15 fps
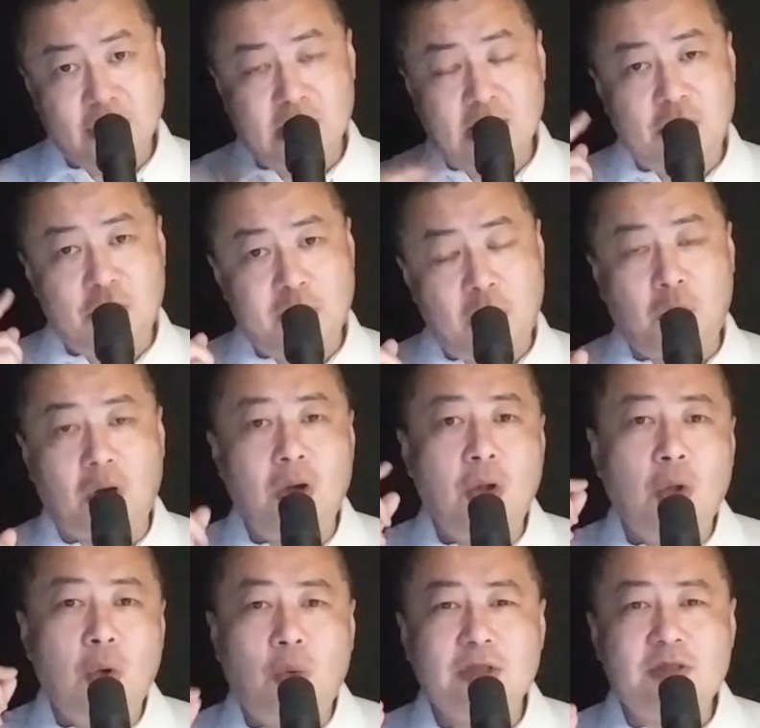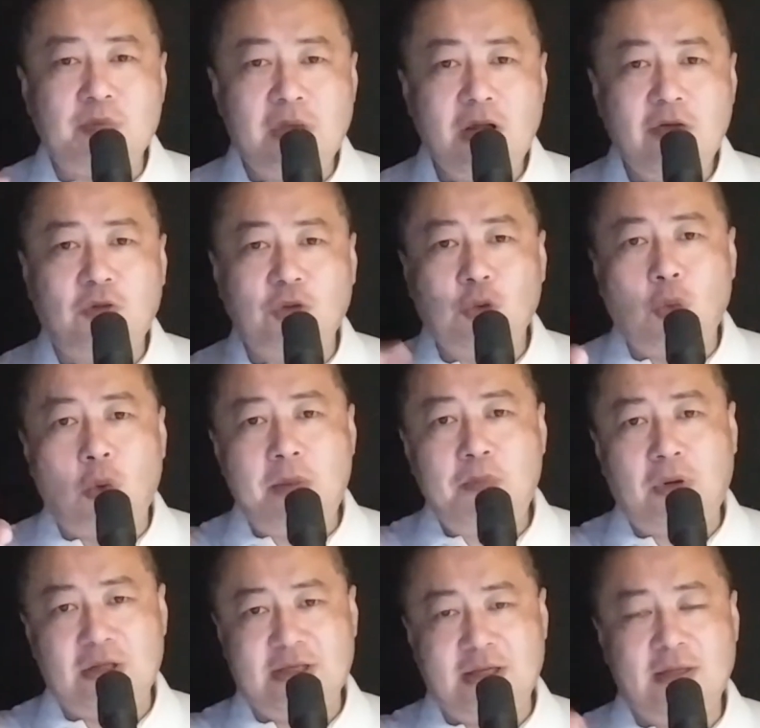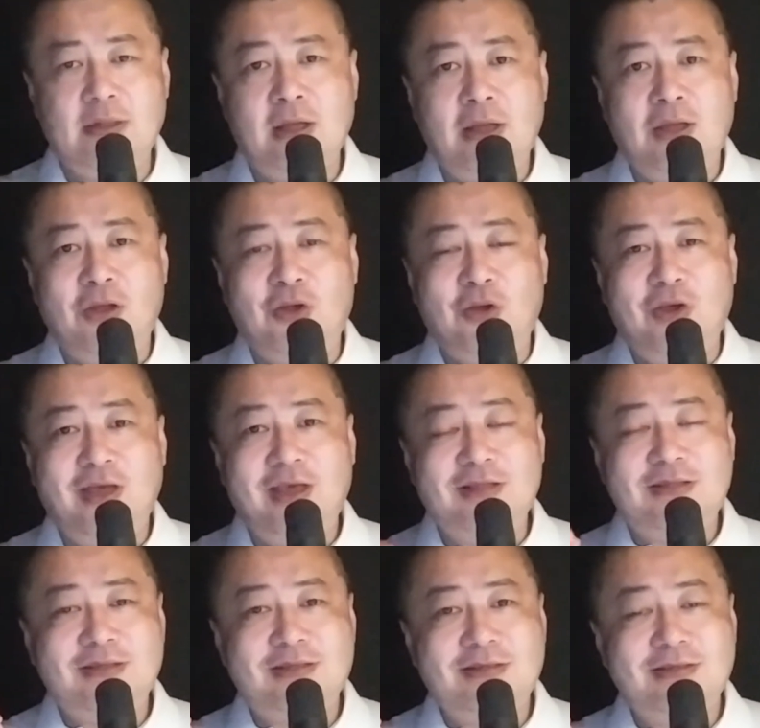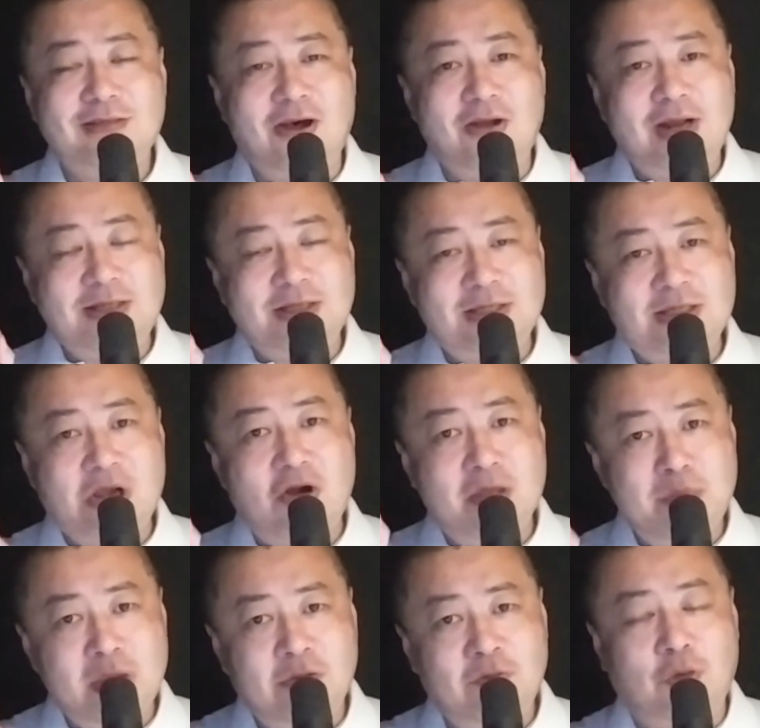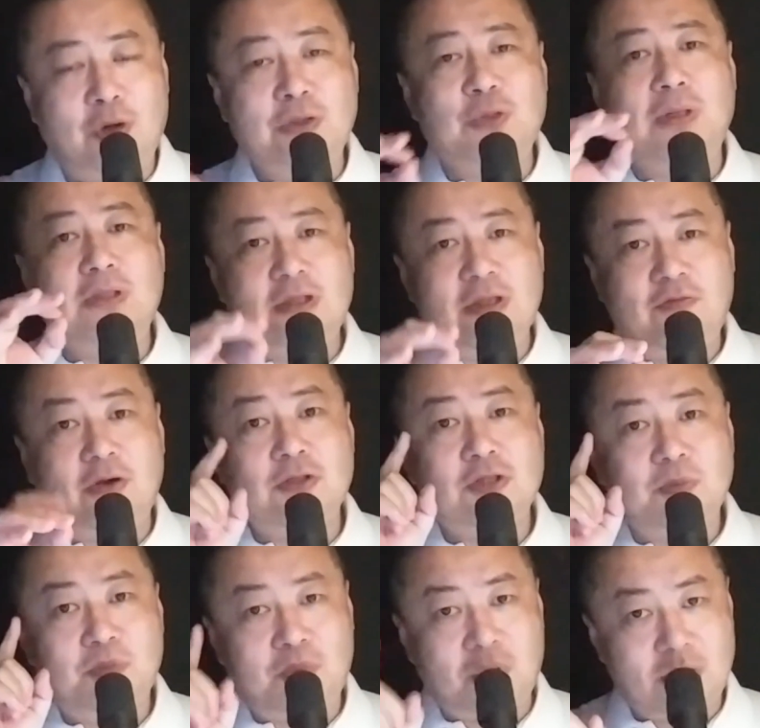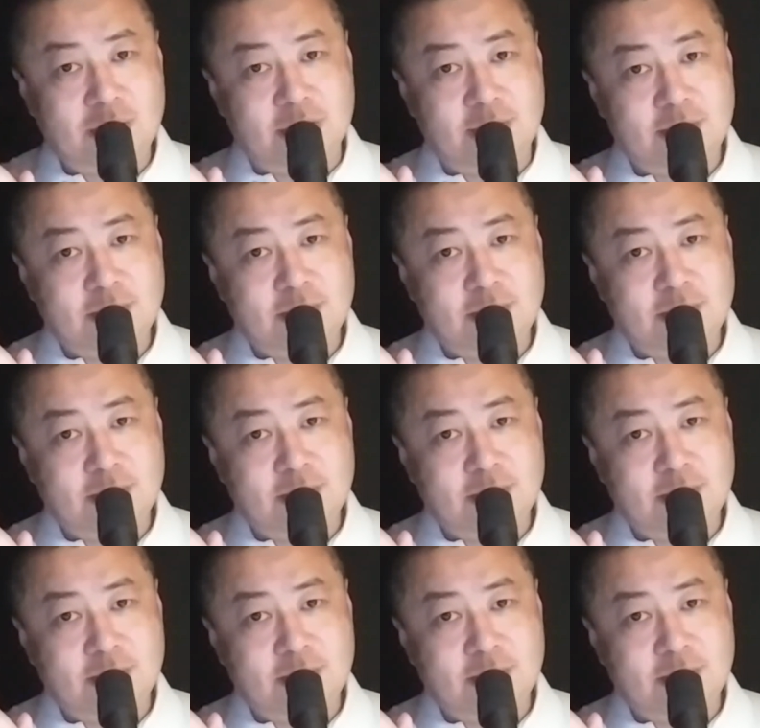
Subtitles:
And remember, what's meaningful to one person, it's not necessarily meaningful to a different person.